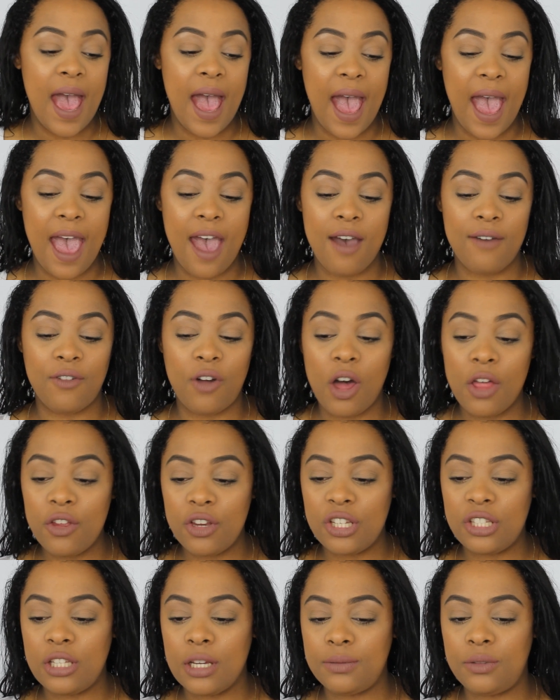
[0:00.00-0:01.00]
I have
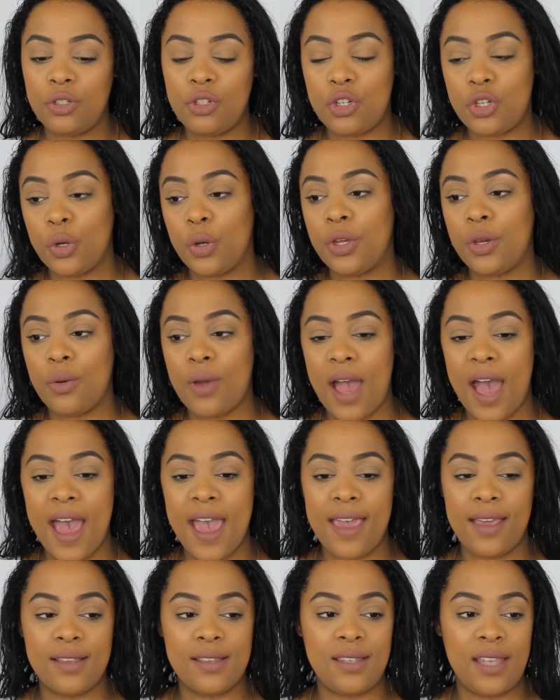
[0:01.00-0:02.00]
other stuff to show you
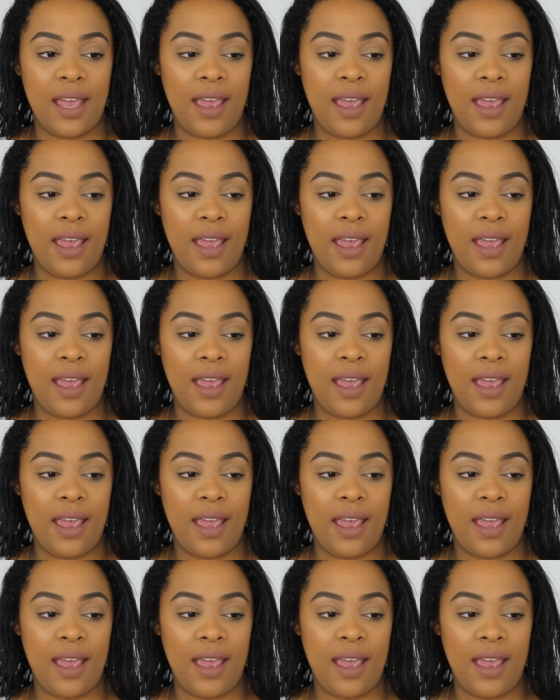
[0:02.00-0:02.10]
guys.